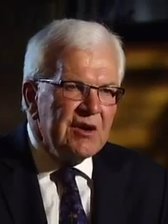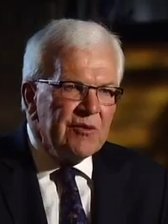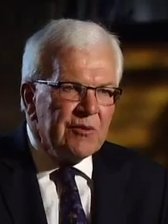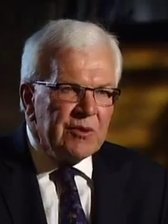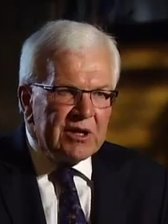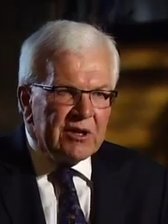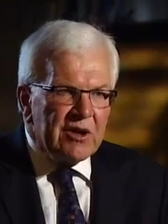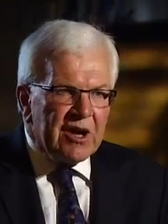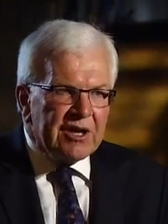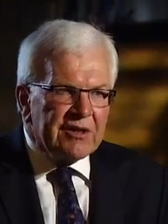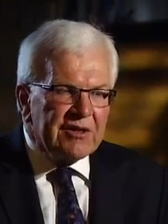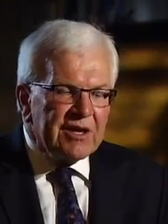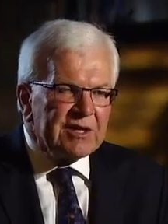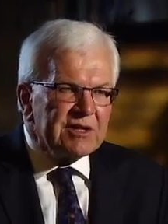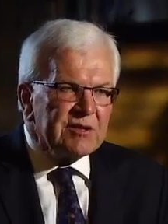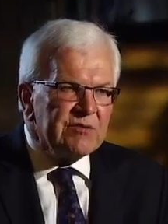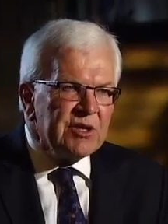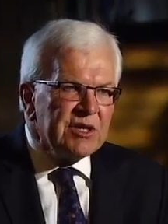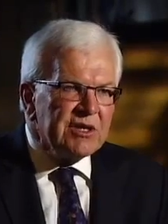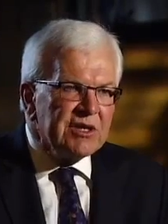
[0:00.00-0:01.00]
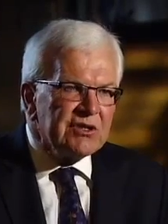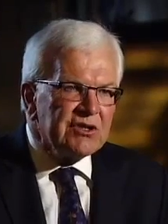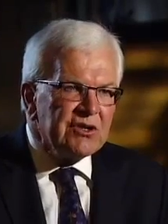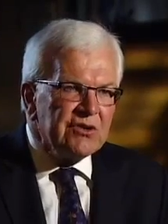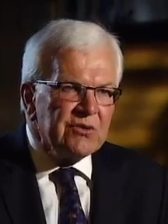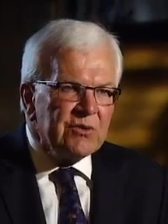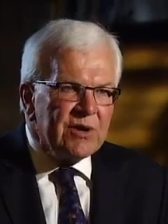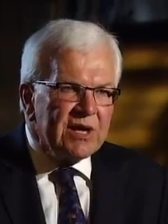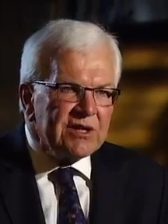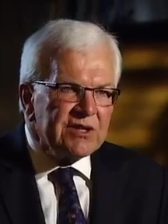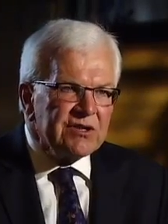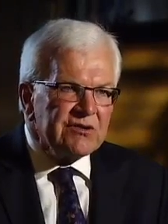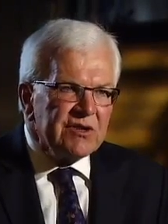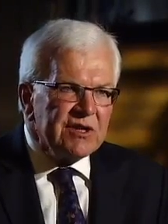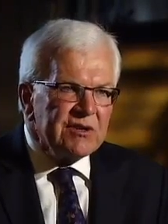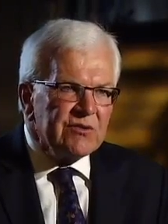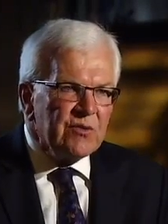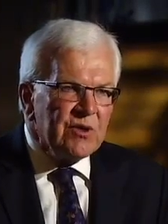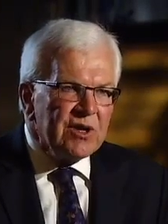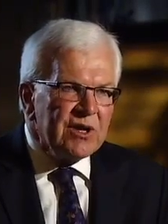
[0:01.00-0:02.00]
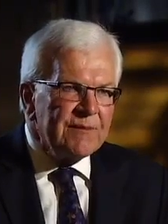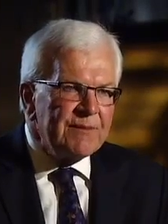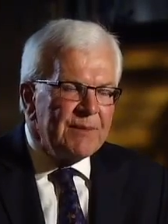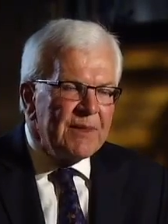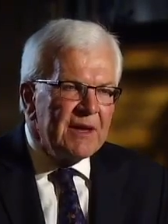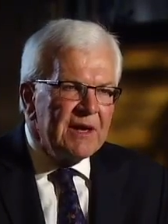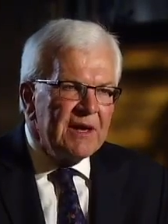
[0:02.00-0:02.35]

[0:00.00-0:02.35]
We'd like that to be a two-way street where